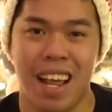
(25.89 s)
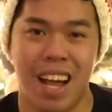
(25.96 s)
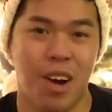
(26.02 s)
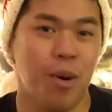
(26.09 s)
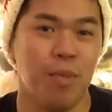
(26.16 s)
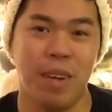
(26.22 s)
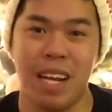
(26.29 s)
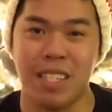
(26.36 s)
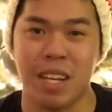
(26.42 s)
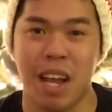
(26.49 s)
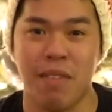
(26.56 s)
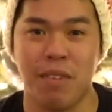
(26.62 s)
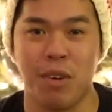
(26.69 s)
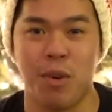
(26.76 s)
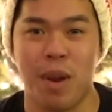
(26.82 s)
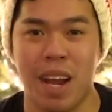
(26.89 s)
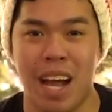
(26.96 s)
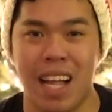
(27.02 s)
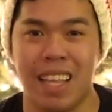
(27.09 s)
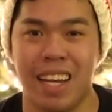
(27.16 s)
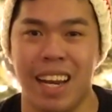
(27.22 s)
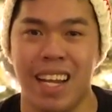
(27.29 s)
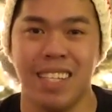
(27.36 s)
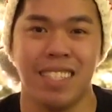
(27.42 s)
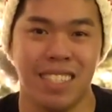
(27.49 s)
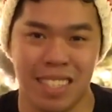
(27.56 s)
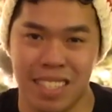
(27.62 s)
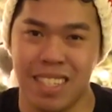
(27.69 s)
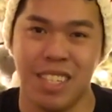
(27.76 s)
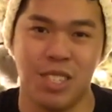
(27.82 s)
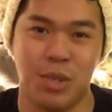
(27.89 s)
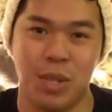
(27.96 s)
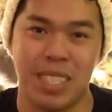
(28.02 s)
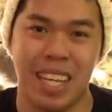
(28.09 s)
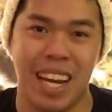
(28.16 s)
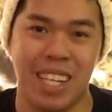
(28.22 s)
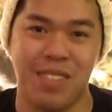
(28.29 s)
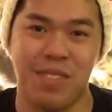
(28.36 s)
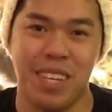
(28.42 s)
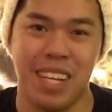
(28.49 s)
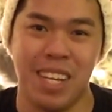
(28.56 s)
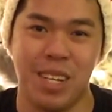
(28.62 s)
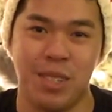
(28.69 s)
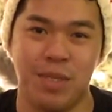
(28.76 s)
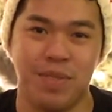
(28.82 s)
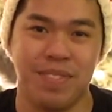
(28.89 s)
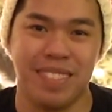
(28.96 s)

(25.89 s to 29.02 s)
I hope you guys are having a great holidays. Enjoy today's video.